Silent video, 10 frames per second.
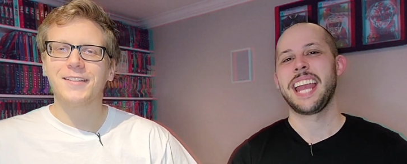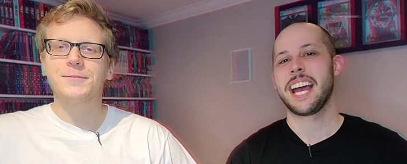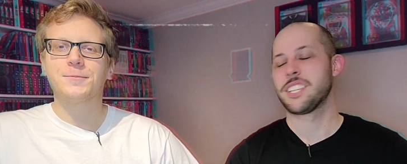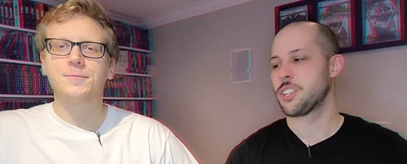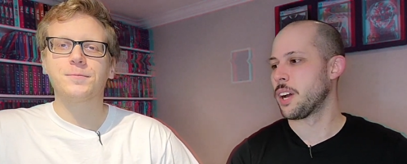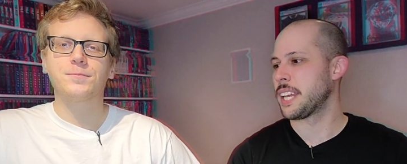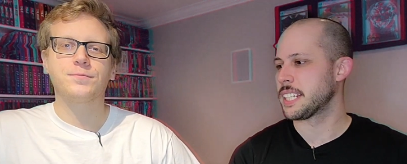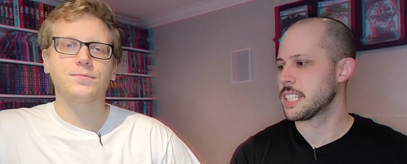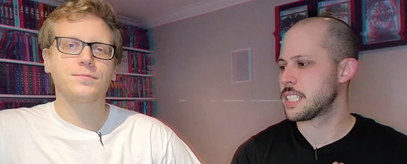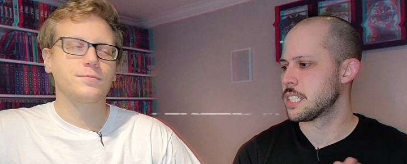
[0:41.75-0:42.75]
Speaker 1: Yeah. So I
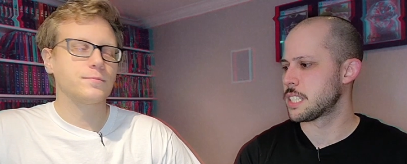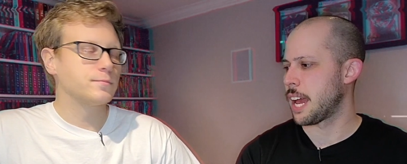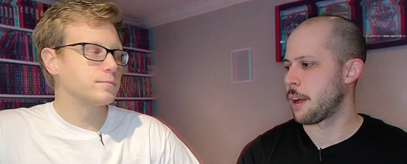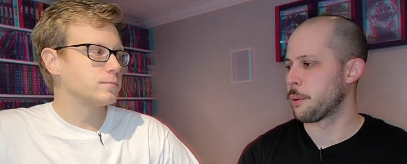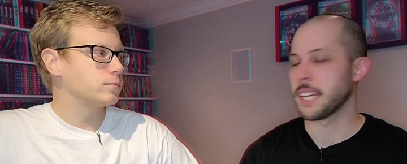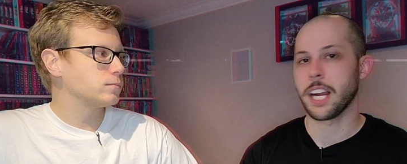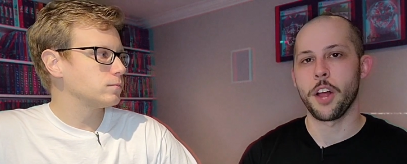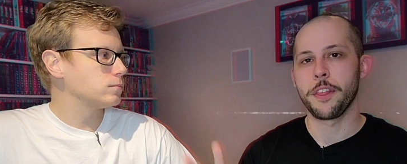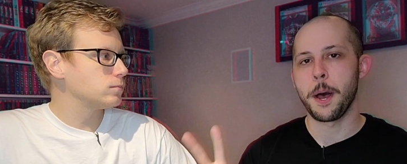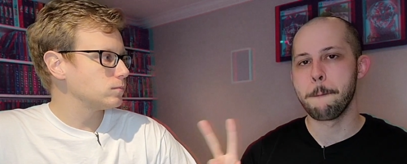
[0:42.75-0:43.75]
think this is uh, what they
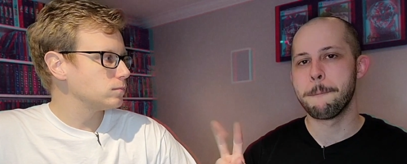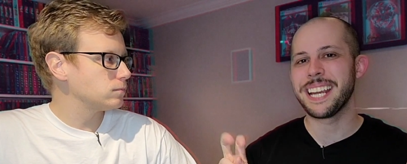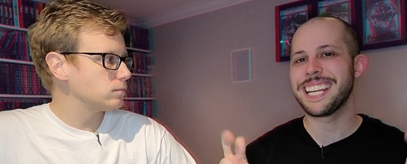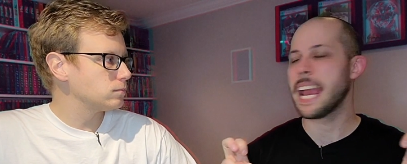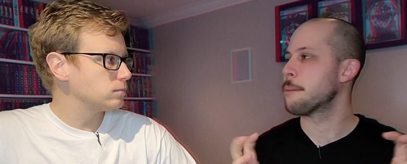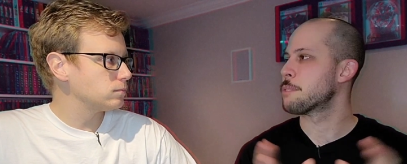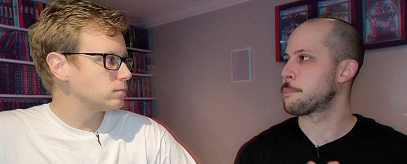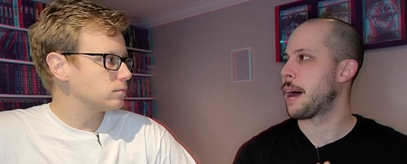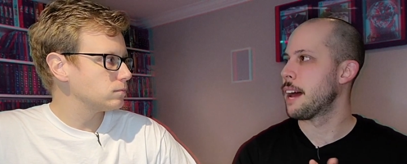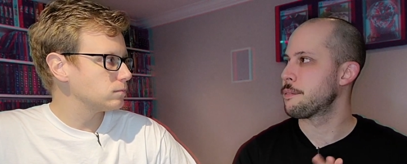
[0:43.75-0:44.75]
call the big game
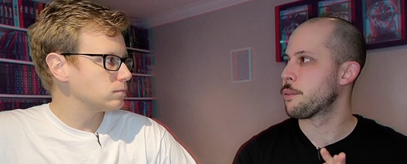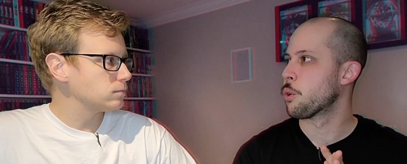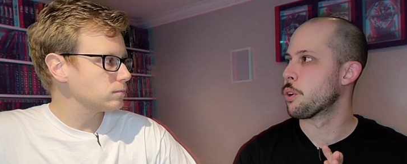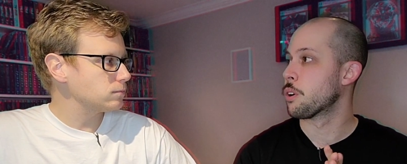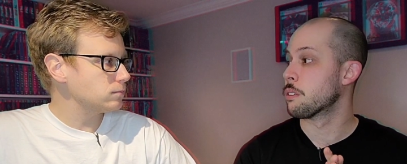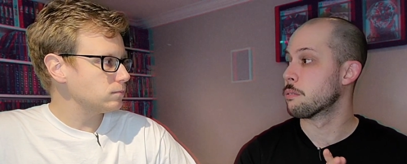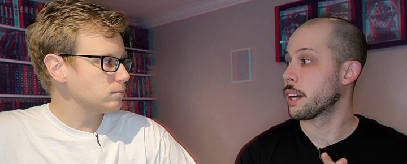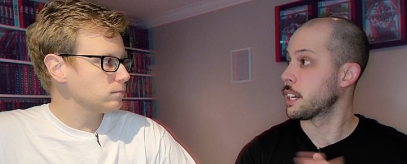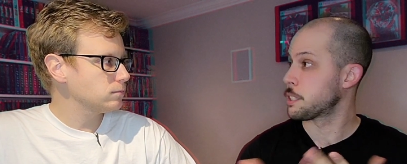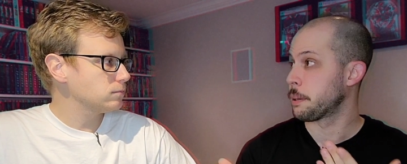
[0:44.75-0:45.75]
spot for,
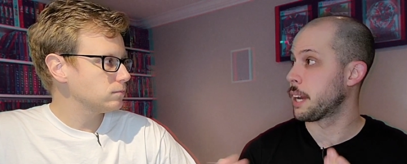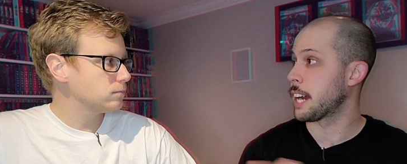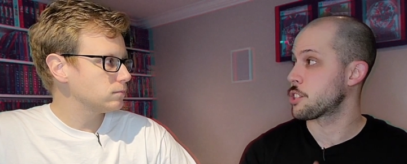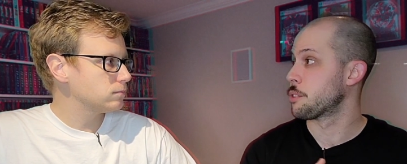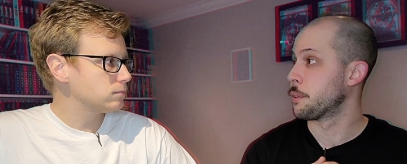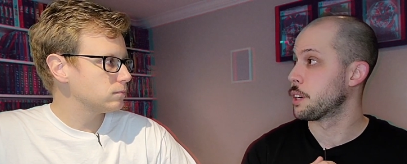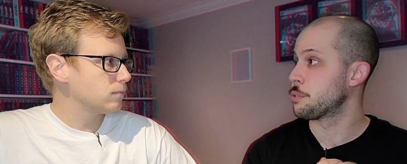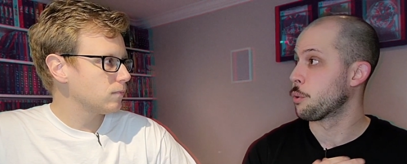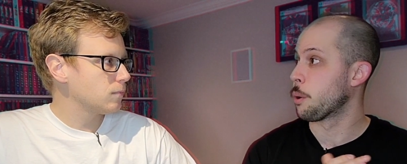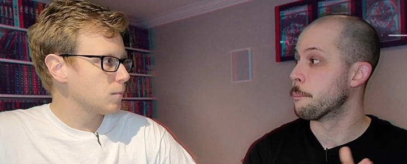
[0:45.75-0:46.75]
I guess, a bit of extra
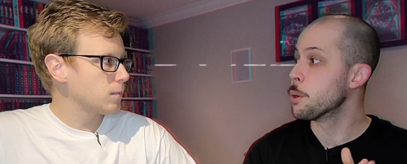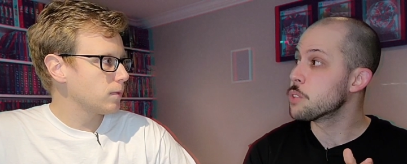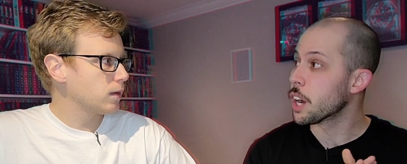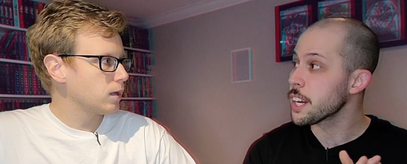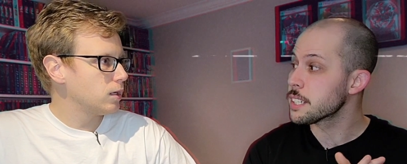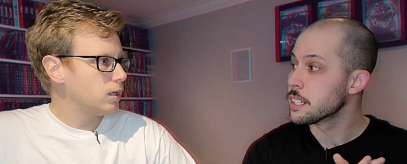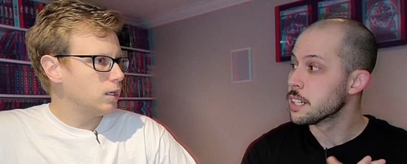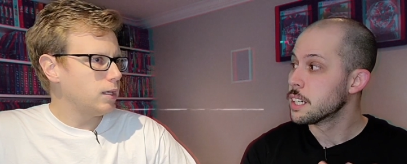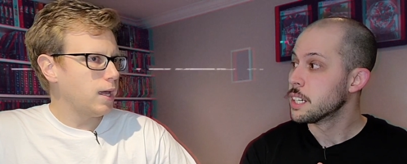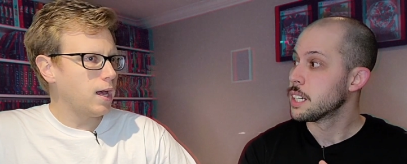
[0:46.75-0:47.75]
footage for Moon Knight.
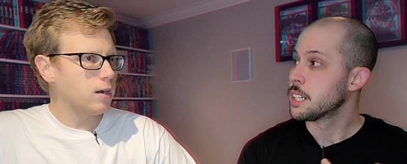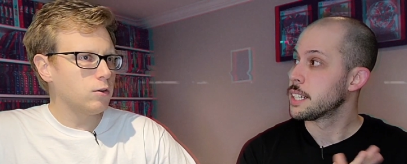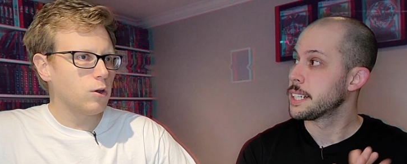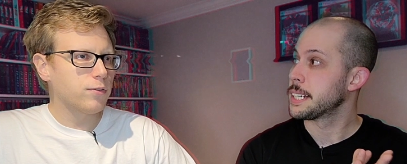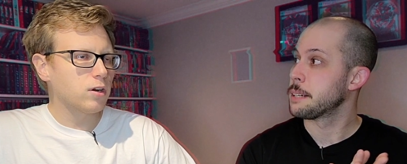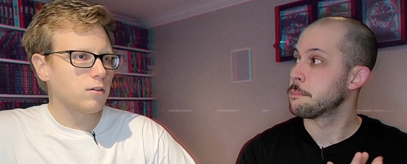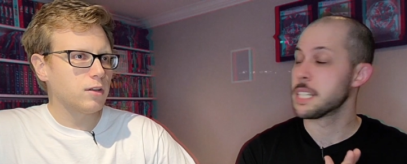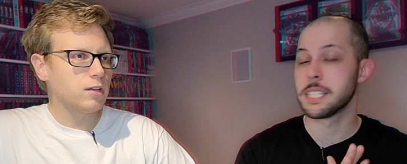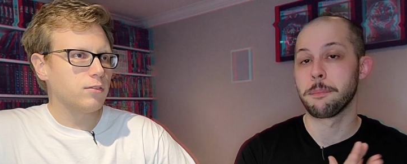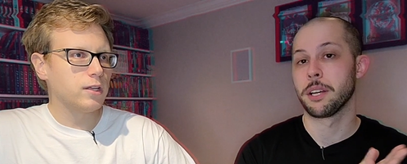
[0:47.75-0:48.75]
Speaker 2: Yeah, I don't know if they're going to uh,
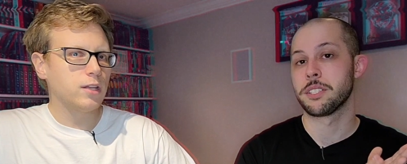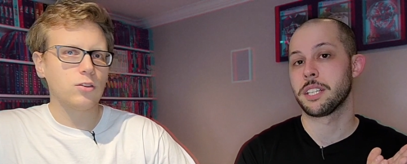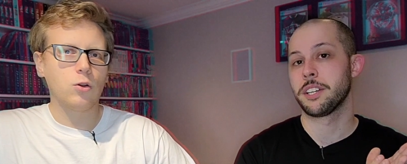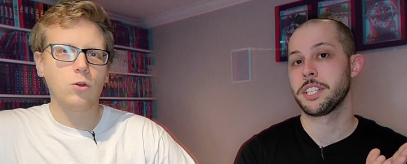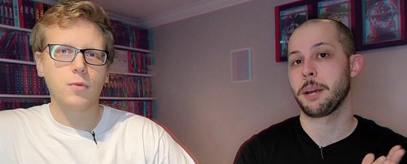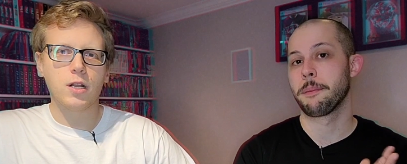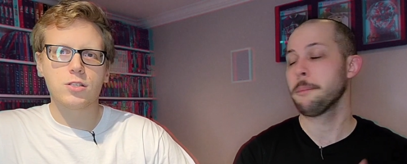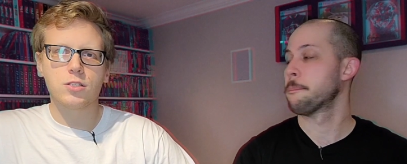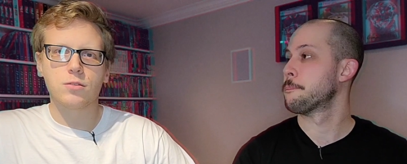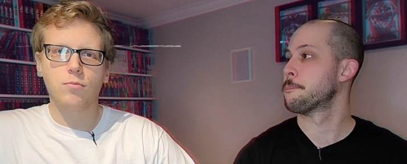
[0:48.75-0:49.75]
really Disney release a whole
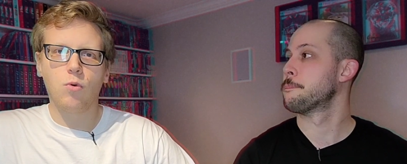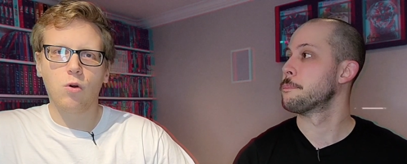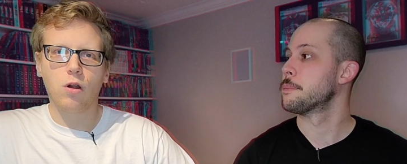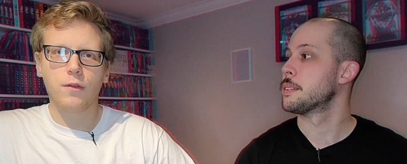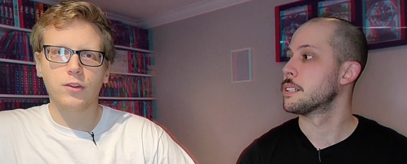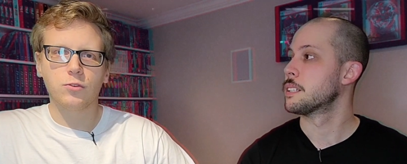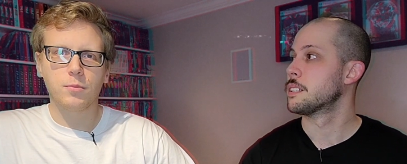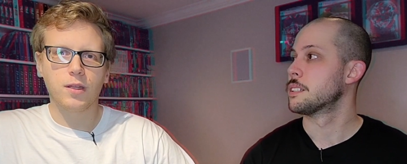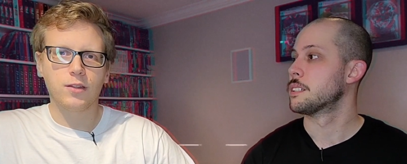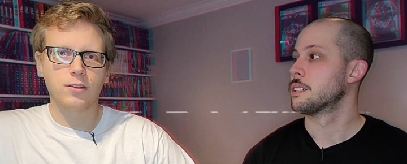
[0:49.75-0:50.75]
much up. more on this
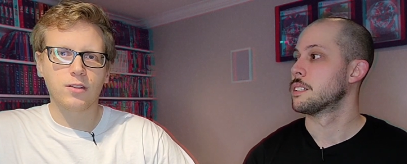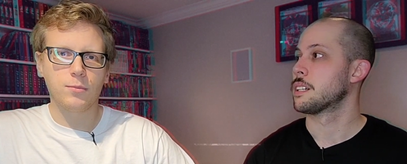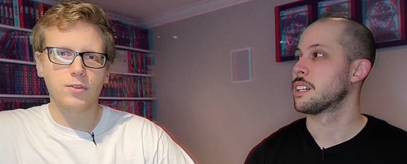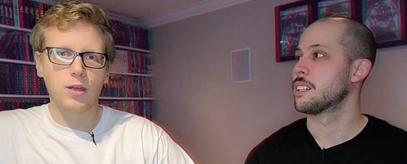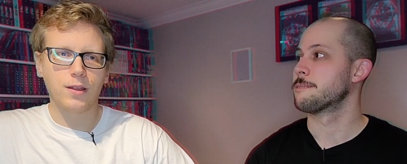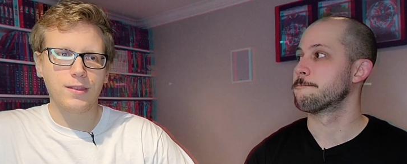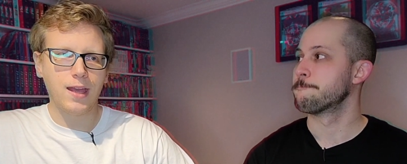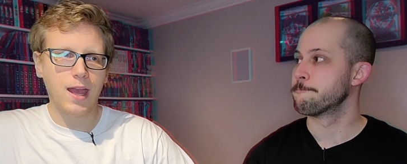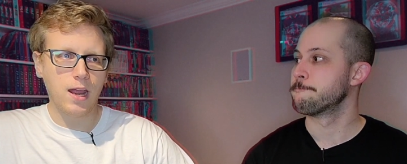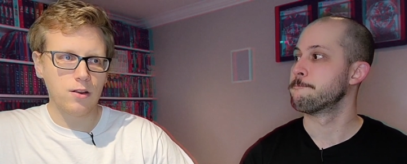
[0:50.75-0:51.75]
one because this comes out at
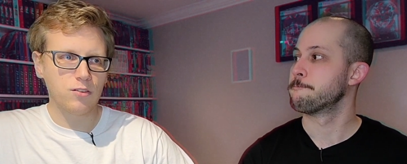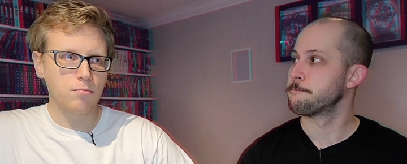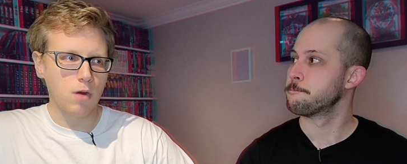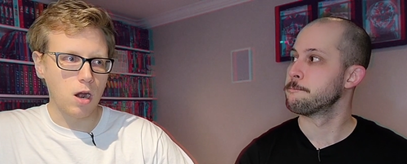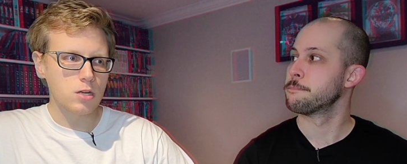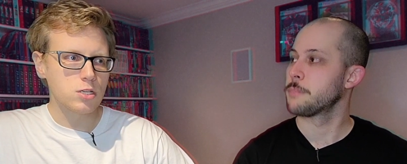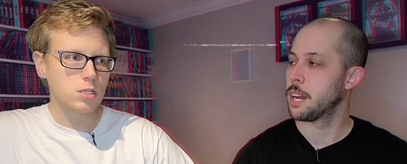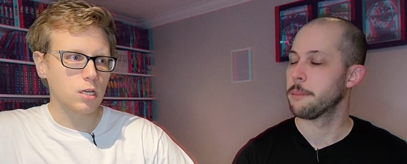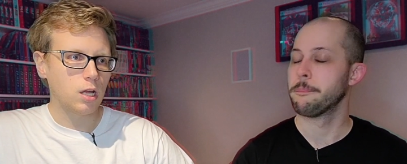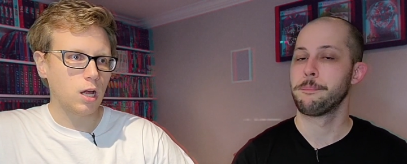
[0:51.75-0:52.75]
the end of March.
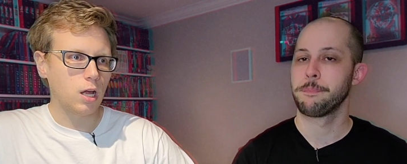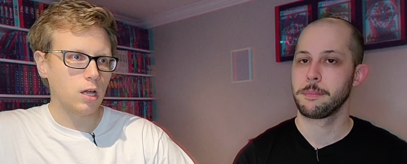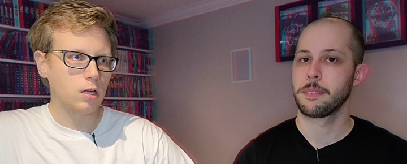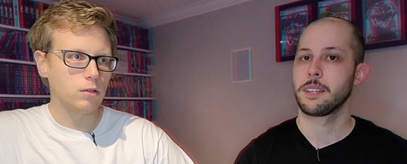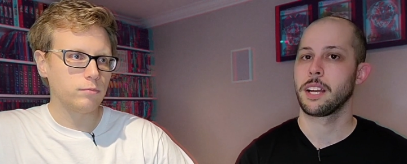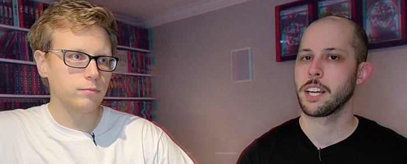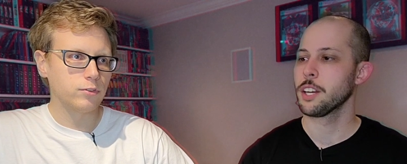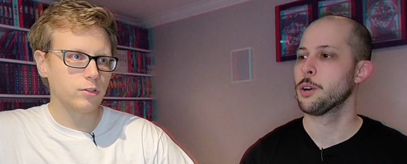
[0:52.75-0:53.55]
Yep. Um, I kind